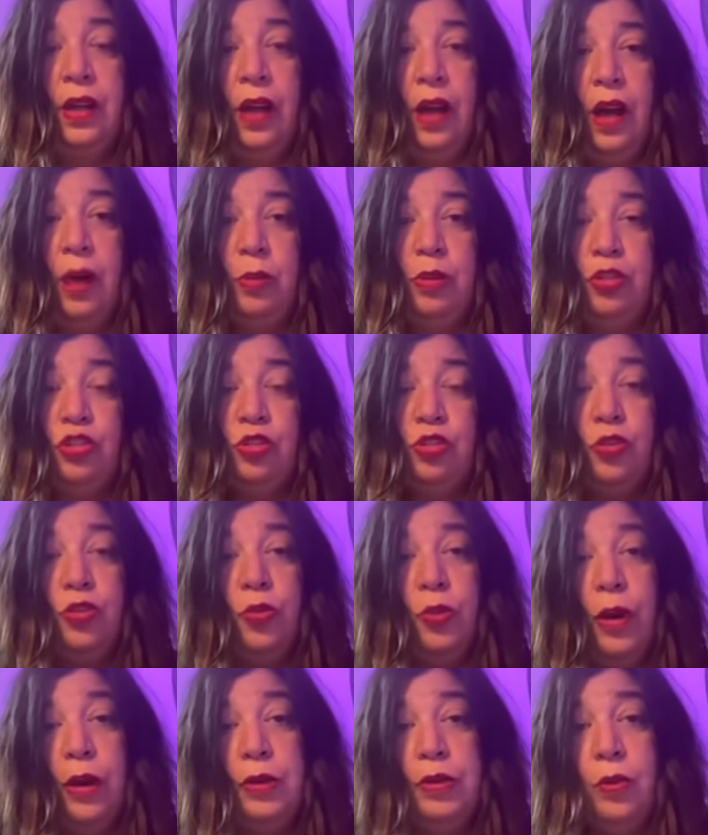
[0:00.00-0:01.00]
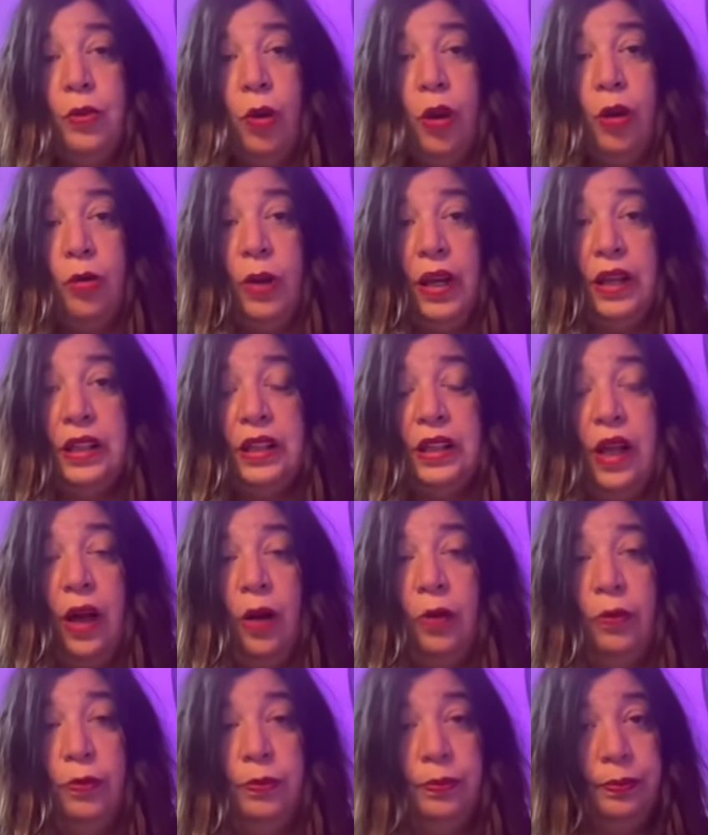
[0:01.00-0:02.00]
I'm going to show you where you are right
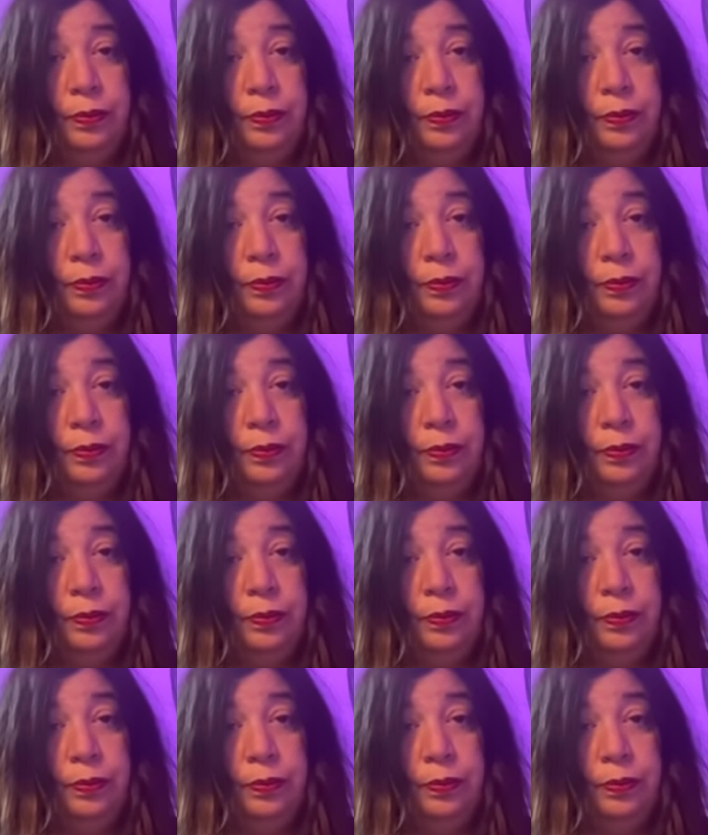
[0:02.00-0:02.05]
now,